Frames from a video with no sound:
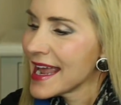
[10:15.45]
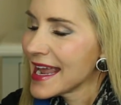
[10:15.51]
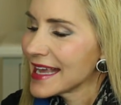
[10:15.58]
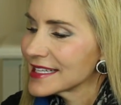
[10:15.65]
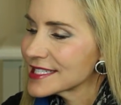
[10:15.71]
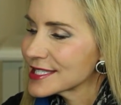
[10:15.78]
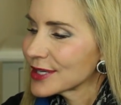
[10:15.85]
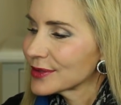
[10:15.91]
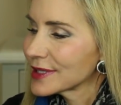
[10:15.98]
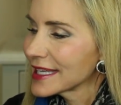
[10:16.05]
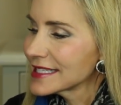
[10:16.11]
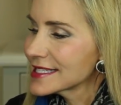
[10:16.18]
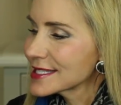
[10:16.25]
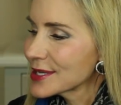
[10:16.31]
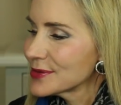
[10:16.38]
And so
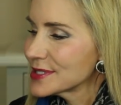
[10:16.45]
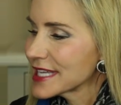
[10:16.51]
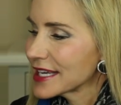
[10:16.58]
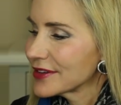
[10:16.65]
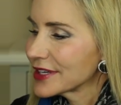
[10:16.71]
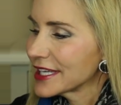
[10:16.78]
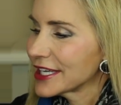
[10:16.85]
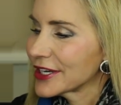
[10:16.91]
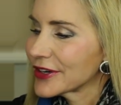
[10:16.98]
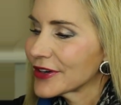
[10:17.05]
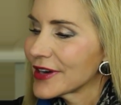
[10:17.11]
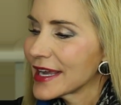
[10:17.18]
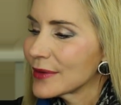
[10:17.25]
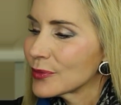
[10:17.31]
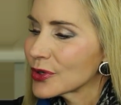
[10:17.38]
let's go down
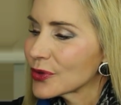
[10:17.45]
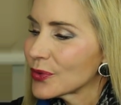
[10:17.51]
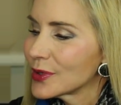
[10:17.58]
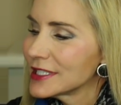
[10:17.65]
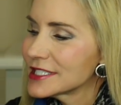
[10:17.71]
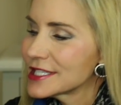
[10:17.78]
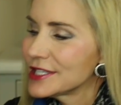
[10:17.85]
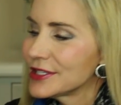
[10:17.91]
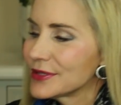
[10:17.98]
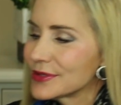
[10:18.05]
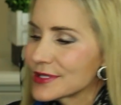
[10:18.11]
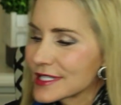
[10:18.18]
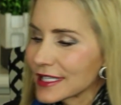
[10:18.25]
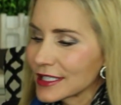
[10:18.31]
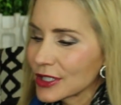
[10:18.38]
here and we're going to
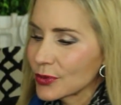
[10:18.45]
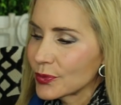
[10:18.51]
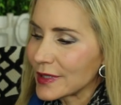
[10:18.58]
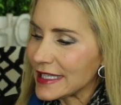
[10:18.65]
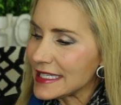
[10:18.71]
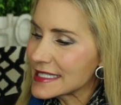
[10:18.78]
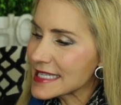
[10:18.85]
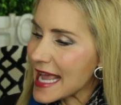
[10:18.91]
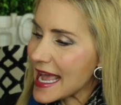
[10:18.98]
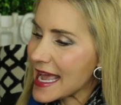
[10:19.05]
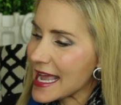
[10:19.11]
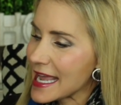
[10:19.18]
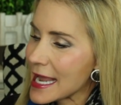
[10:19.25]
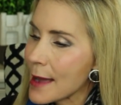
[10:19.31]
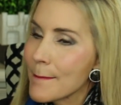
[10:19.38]
use the Louise
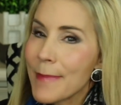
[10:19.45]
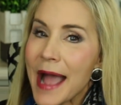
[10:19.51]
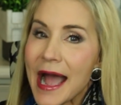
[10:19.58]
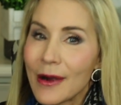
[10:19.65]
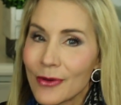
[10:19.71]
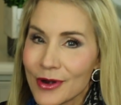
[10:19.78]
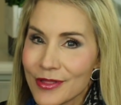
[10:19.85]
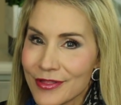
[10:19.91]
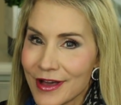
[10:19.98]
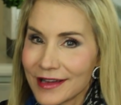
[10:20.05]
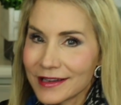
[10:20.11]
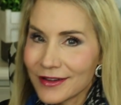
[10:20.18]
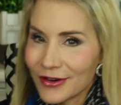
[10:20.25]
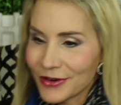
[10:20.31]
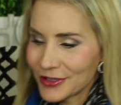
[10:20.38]
Hay Power
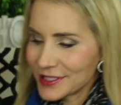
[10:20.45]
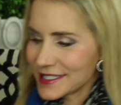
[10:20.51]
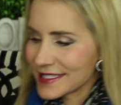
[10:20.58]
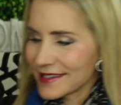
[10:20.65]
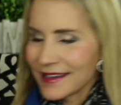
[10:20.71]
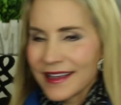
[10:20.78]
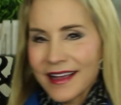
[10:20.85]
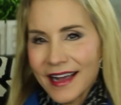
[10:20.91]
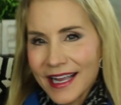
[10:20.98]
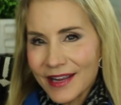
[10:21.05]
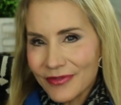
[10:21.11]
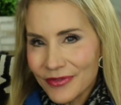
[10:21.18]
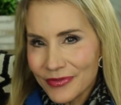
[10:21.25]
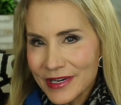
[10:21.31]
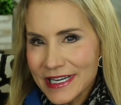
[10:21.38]
Thought cards. I
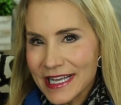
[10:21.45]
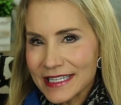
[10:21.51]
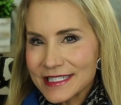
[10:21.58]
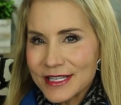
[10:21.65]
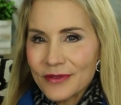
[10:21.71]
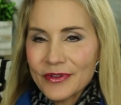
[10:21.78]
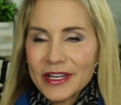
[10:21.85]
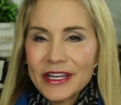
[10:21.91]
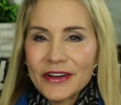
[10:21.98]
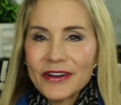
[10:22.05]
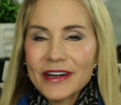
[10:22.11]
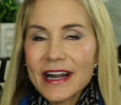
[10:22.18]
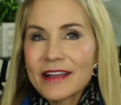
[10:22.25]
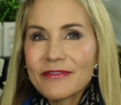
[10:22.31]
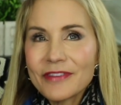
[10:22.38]
have three decks over here
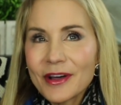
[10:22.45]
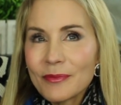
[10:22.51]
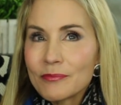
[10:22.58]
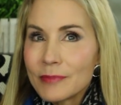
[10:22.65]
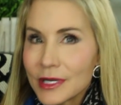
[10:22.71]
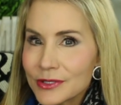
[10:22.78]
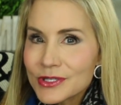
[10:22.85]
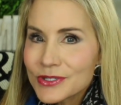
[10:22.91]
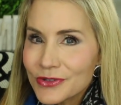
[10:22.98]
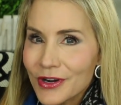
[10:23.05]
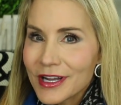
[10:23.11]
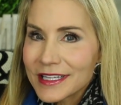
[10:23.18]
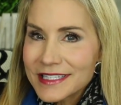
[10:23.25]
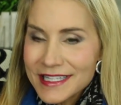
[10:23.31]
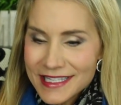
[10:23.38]
and I felt most
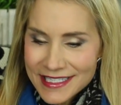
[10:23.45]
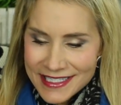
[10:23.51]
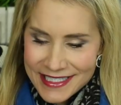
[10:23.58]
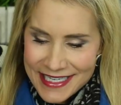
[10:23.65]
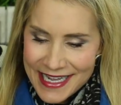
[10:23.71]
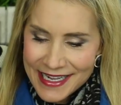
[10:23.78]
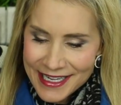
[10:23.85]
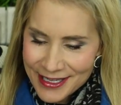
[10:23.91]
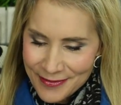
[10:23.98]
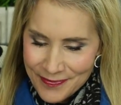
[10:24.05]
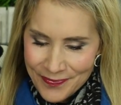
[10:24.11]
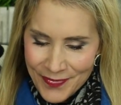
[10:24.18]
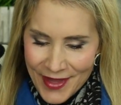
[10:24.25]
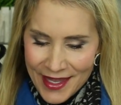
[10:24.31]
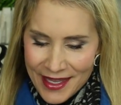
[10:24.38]
drawn to this deck.
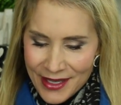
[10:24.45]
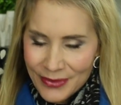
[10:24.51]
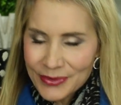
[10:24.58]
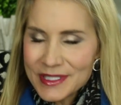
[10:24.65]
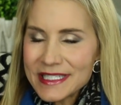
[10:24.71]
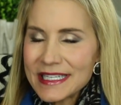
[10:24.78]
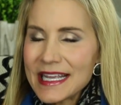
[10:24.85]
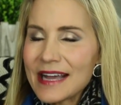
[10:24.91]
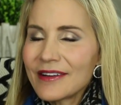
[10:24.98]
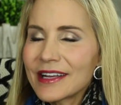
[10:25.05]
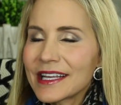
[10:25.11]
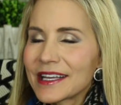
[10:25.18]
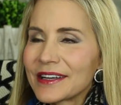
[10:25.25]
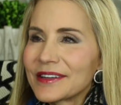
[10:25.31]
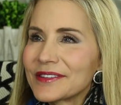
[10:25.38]
We'll see how
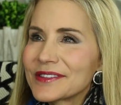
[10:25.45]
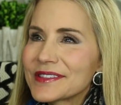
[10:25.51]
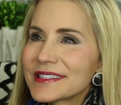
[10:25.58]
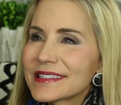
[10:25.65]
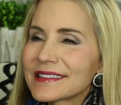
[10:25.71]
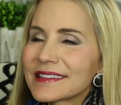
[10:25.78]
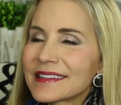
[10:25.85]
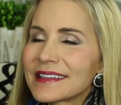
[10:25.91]
it goes.